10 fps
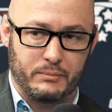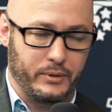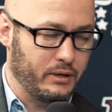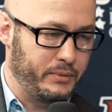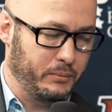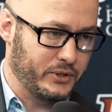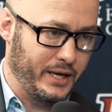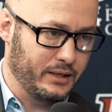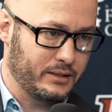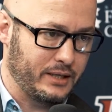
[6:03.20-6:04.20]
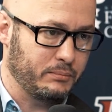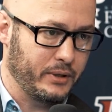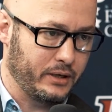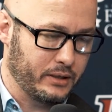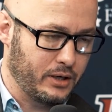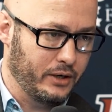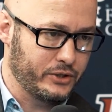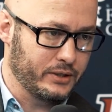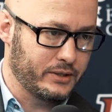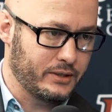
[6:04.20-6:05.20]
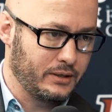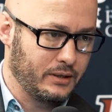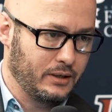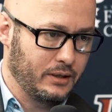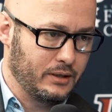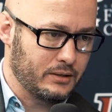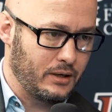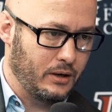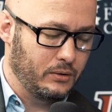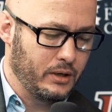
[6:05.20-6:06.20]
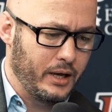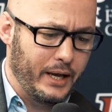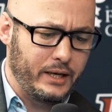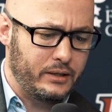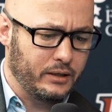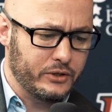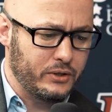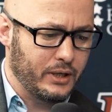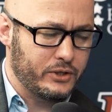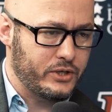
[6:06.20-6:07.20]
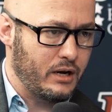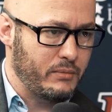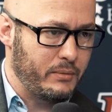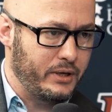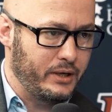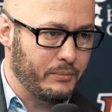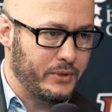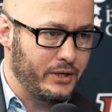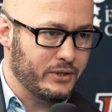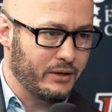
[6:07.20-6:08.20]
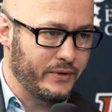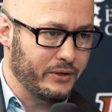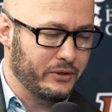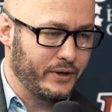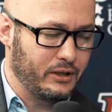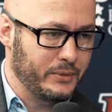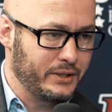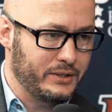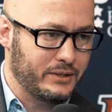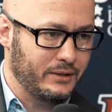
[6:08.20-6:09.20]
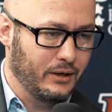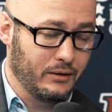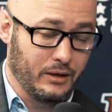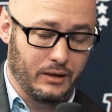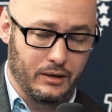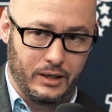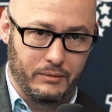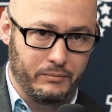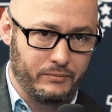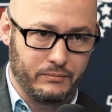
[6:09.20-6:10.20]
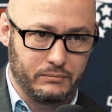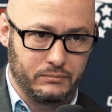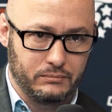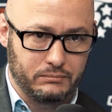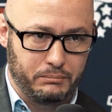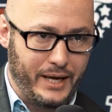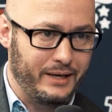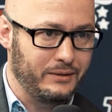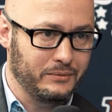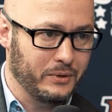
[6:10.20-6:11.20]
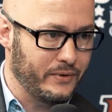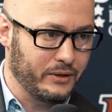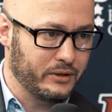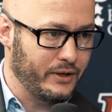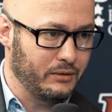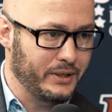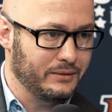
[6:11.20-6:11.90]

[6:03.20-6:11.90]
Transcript: blood on people's hands. That's blood on the conscience. So anything else you'd like to share? Maybe any updates on fetal developments or pain with fetal development?